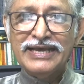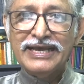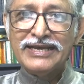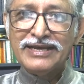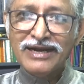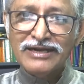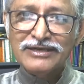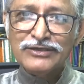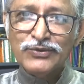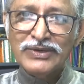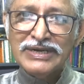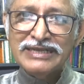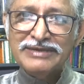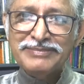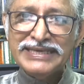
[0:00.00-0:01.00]
A cult
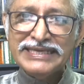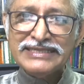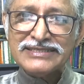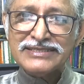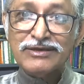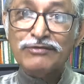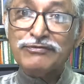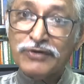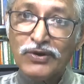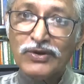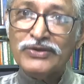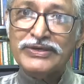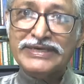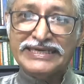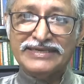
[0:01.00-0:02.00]
only means
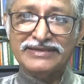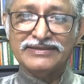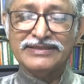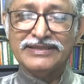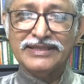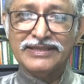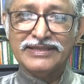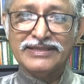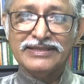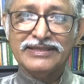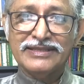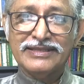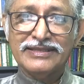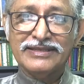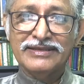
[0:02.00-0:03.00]
following
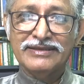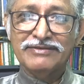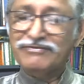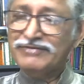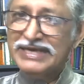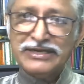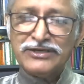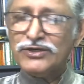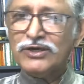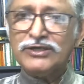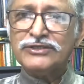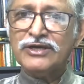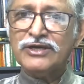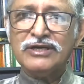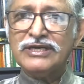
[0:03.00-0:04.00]
we are
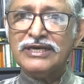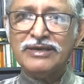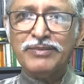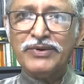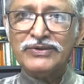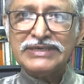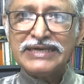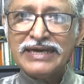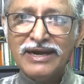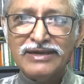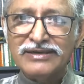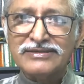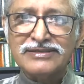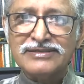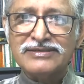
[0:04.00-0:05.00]
not talking about
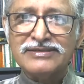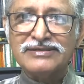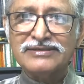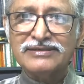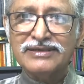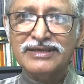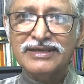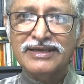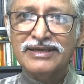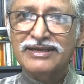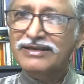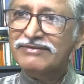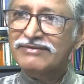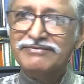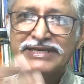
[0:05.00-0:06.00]
cults.
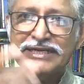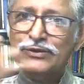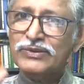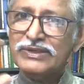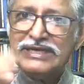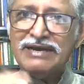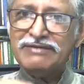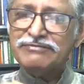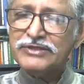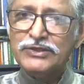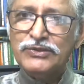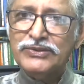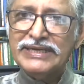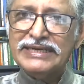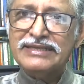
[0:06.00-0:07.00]
We don't have to
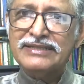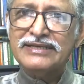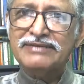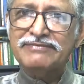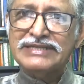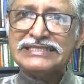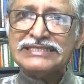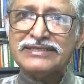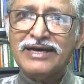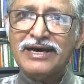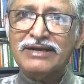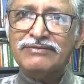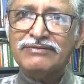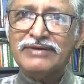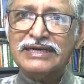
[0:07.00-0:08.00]
do anything with
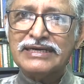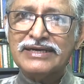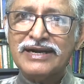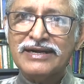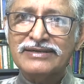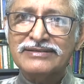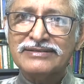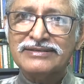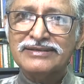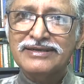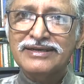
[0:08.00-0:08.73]
Star Wars cult.